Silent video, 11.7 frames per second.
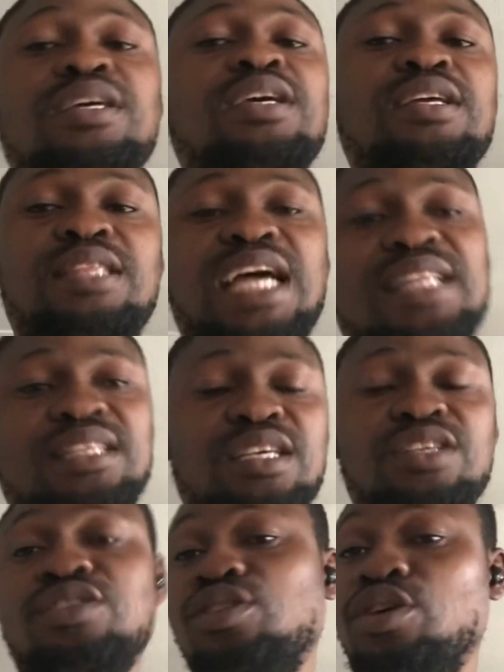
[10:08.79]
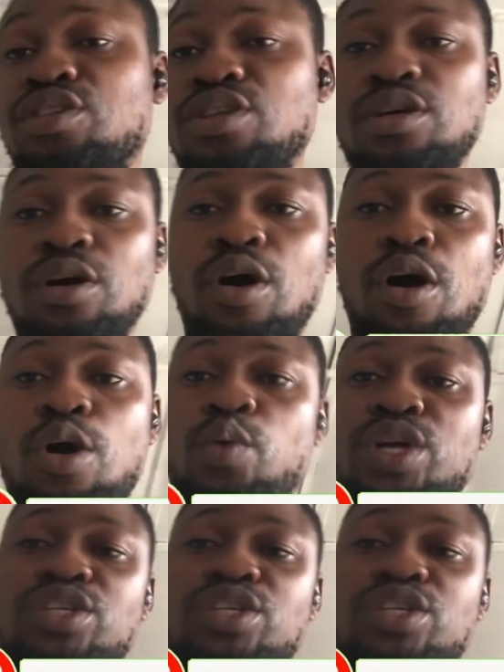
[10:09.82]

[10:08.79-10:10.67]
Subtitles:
That is not always